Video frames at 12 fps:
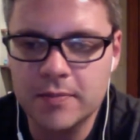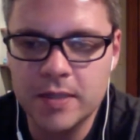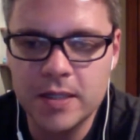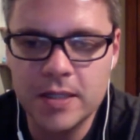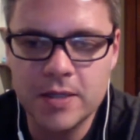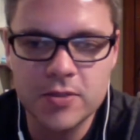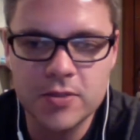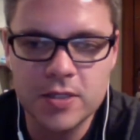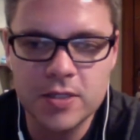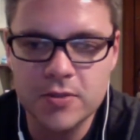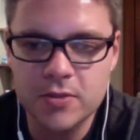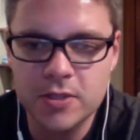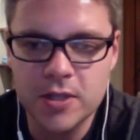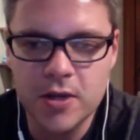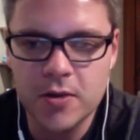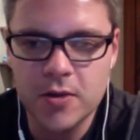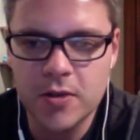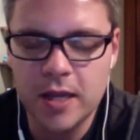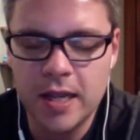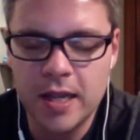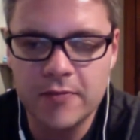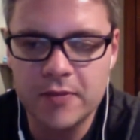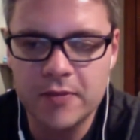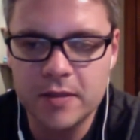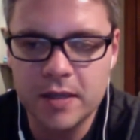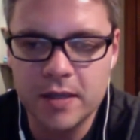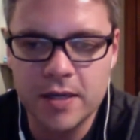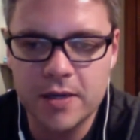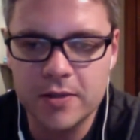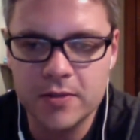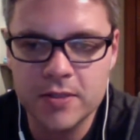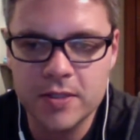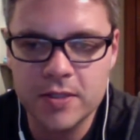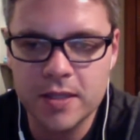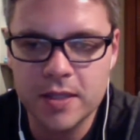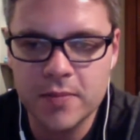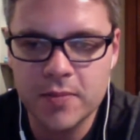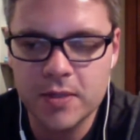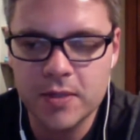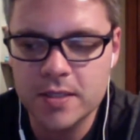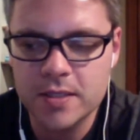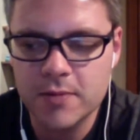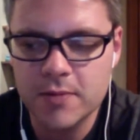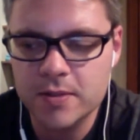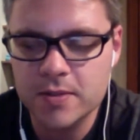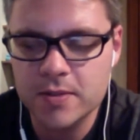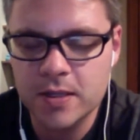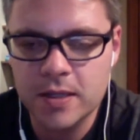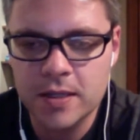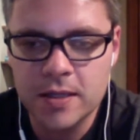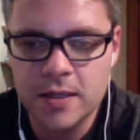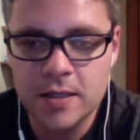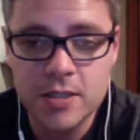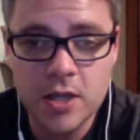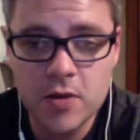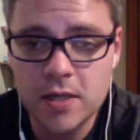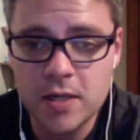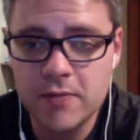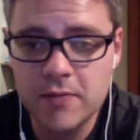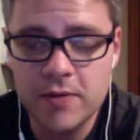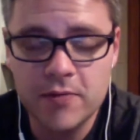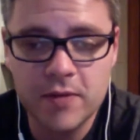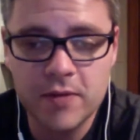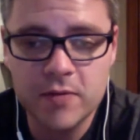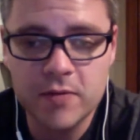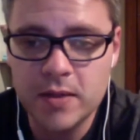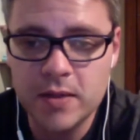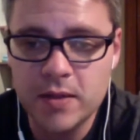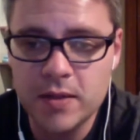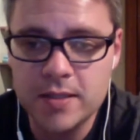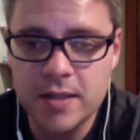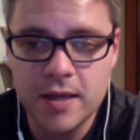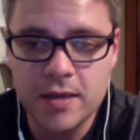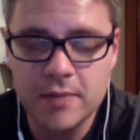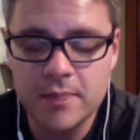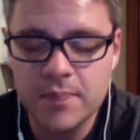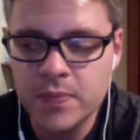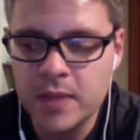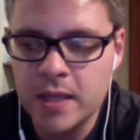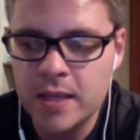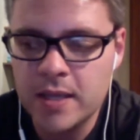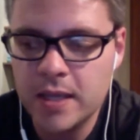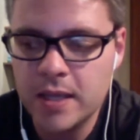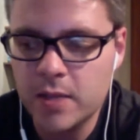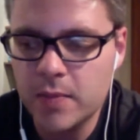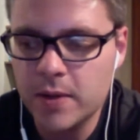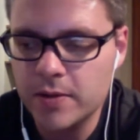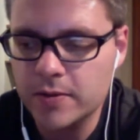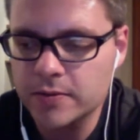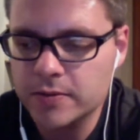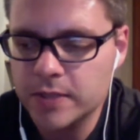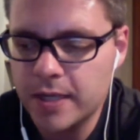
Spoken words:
years and years ago that have a characteristic that the present day ones don't, even if they've spent a lot of time in the barrel.